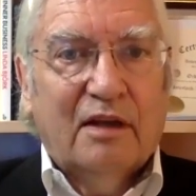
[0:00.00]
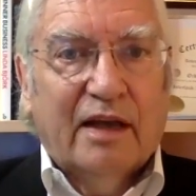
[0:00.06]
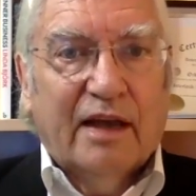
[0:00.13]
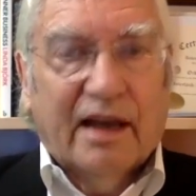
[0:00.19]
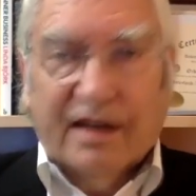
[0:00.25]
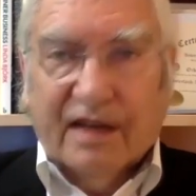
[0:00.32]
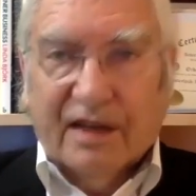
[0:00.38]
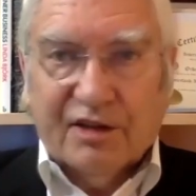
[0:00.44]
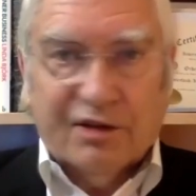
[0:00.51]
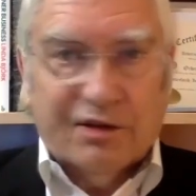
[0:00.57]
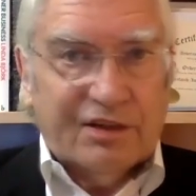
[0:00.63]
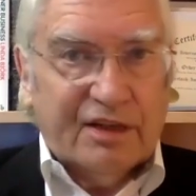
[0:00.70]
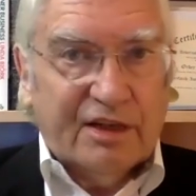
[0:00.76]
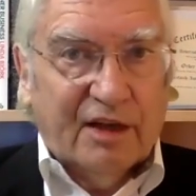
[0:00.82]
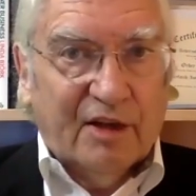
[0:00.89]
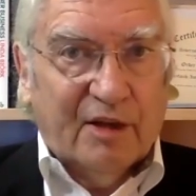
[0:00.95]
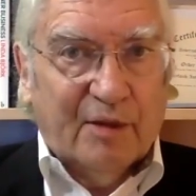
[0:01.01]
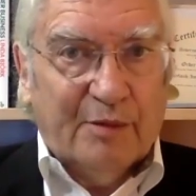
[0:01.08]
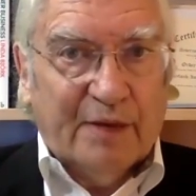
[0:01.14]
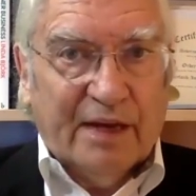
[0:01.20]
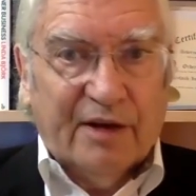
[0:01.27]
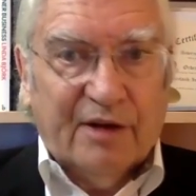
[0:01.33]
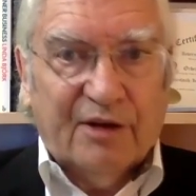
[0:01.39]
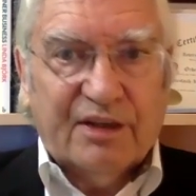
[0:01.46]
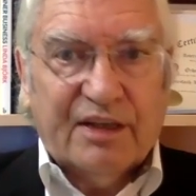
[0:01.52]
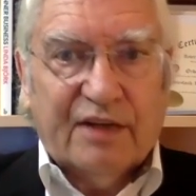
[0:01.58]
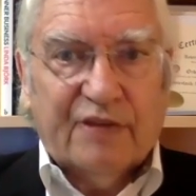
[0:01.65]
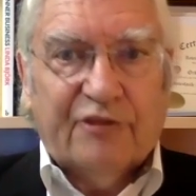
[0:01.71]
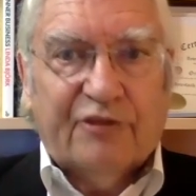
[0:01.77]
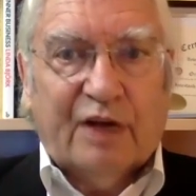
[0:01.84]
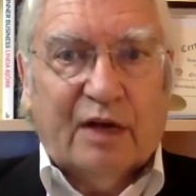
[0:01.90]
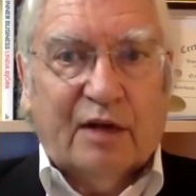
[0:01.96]
And as you'll see on the banners that
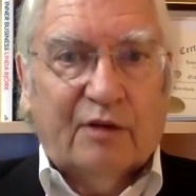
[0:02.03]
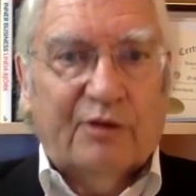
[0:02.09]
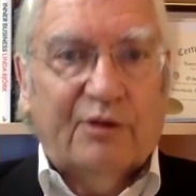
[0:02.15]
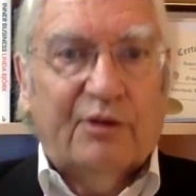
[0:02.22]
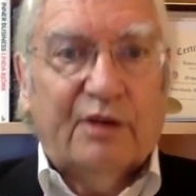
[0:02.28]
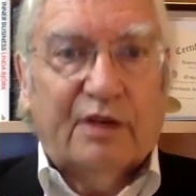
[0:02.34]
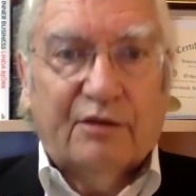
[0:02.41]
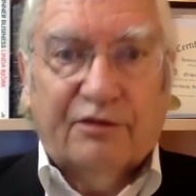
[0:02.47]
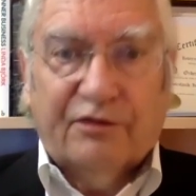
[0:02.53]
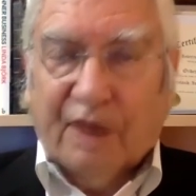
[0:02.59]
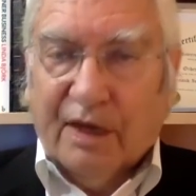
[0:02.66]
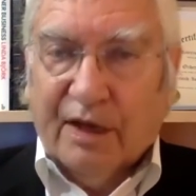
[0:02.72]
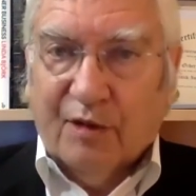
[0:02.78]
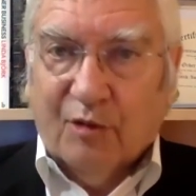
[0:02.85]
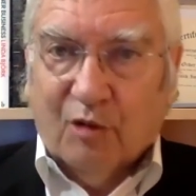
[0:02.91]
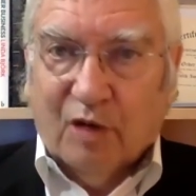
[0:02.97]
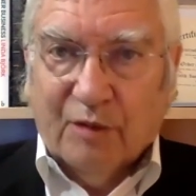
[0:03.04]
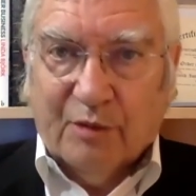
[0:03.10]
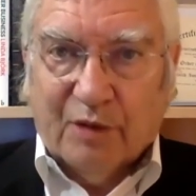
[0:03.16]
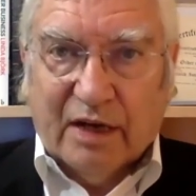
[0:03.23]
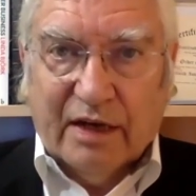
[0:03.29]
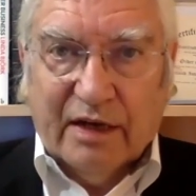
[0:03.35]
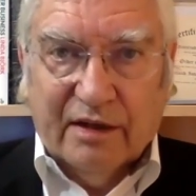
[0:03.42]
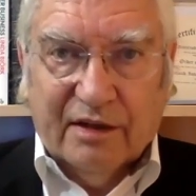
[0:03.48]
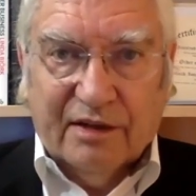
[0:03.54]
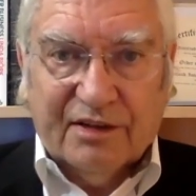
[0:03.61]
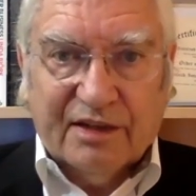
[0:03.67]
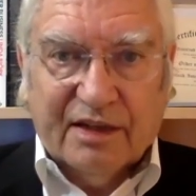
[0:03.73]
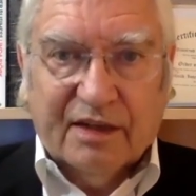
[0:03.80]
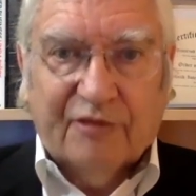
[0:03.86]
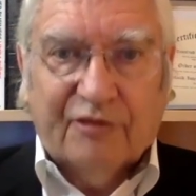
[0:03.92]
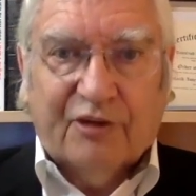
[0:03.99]
follow, you can find One Brightness
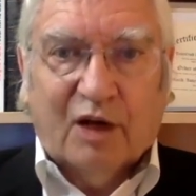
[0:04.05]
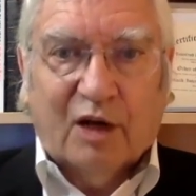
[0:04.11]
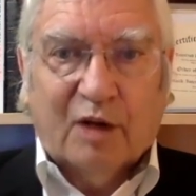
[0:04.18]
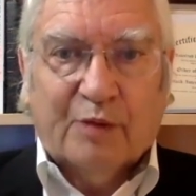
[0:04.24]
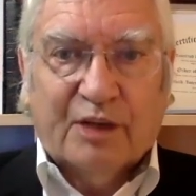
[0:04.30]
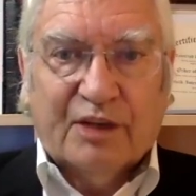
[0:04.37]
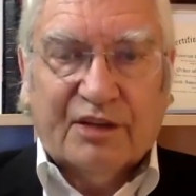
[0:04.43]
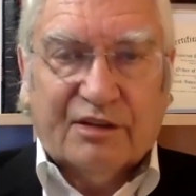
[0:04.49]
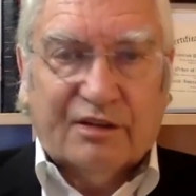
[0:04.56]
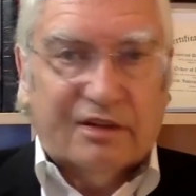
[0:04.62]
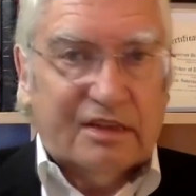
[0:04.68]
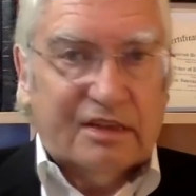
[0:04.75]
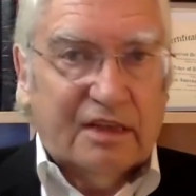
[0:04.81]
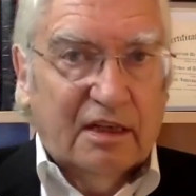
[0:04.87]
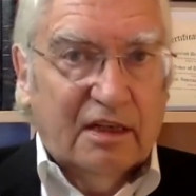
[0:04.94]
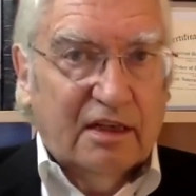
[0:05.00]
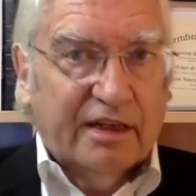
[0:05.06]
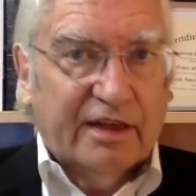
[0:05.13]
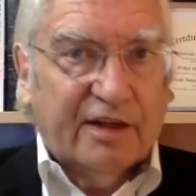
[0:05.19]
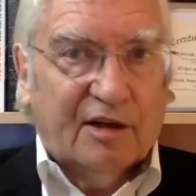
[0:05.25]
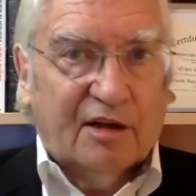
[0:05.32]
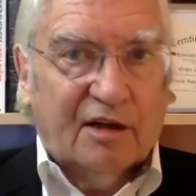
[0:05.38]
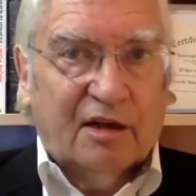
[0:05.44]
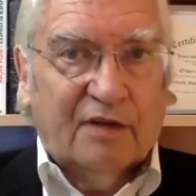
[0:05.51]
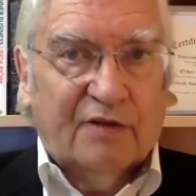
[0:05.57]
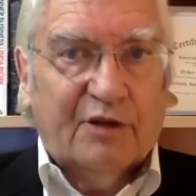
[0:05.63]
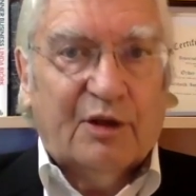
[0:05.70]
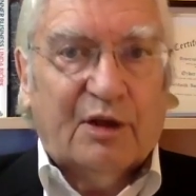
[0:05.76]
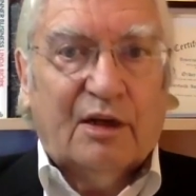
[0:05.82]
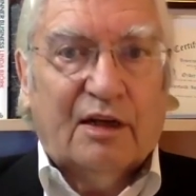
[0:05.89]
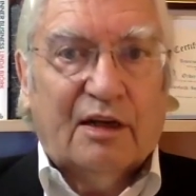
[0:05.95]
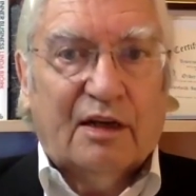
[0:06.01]
and Fogbusters at all of
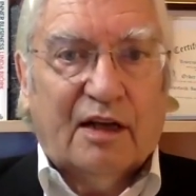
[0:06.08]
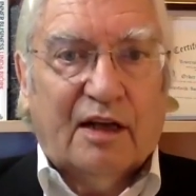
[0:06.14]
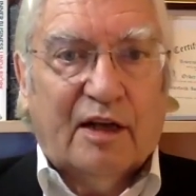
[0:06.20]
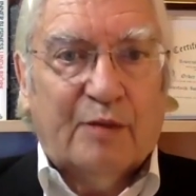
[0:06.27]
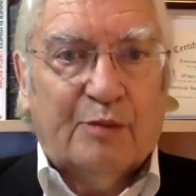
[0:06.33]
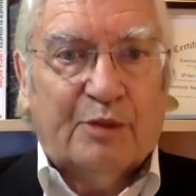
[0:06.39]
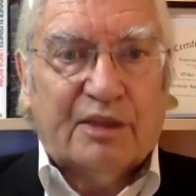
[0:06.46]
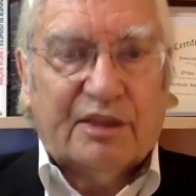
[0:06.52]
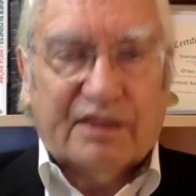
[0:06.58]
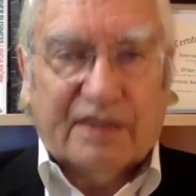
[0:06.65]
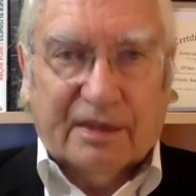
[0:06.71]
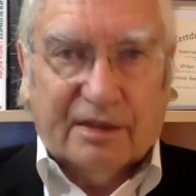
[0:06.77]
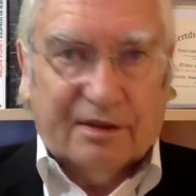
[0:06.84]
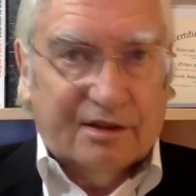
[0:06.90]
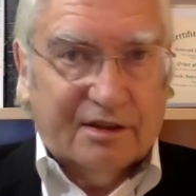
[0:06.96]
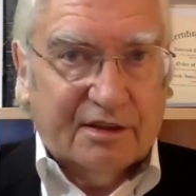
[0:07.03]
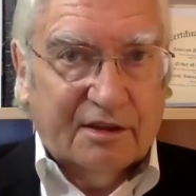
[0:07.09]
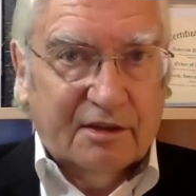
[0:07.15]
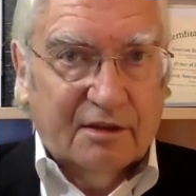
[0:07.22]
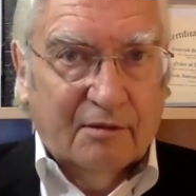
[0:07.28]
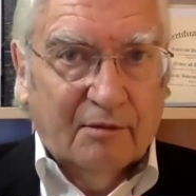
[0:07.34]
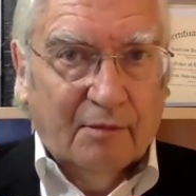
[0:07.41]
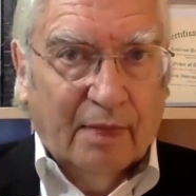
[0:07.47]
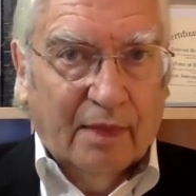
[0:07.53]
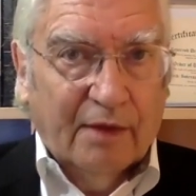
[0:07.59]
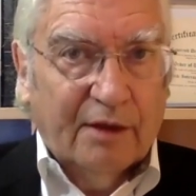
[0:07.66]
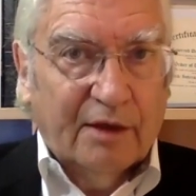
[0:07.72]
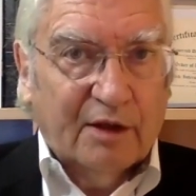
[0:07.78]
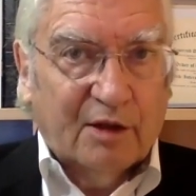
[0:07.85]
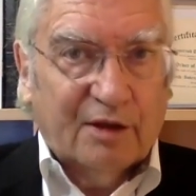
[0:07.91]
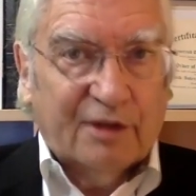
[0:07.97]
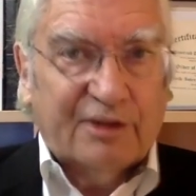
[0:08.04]
your online booksellers. You
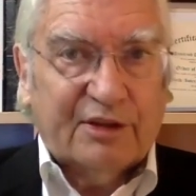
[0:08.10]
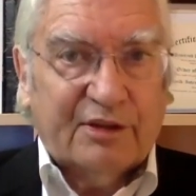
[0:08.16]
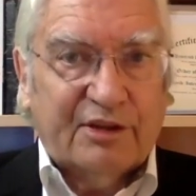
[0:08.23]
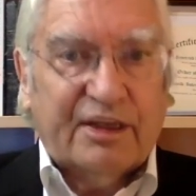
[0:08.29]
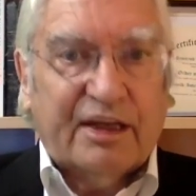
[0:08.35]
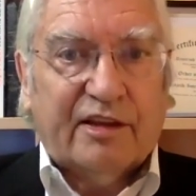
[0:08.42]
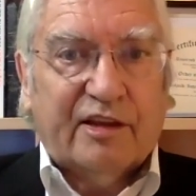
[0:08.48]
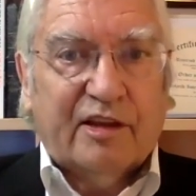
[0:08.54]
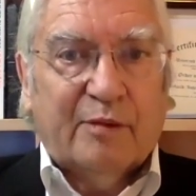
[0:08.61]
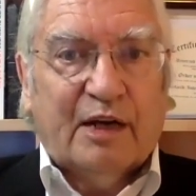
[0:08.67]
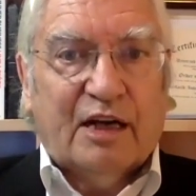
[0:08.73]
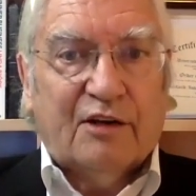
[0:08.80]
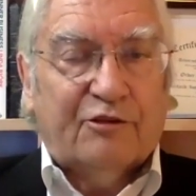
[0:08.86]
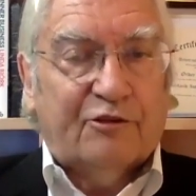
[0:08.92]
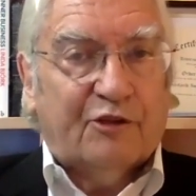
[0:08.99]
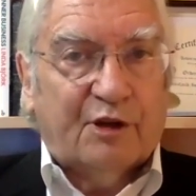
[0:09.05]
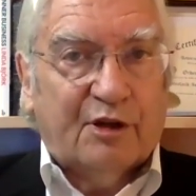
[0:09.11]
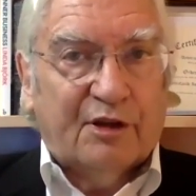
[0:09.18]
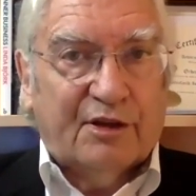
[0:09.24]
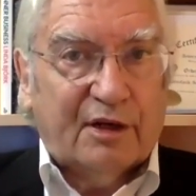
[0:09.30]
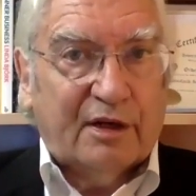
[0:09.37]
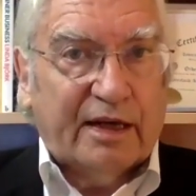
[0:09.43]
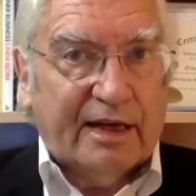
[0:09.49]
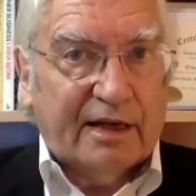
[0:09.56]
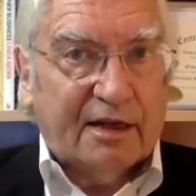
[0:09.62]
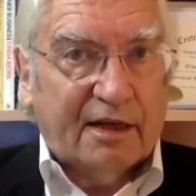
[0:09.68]
can also check them out further at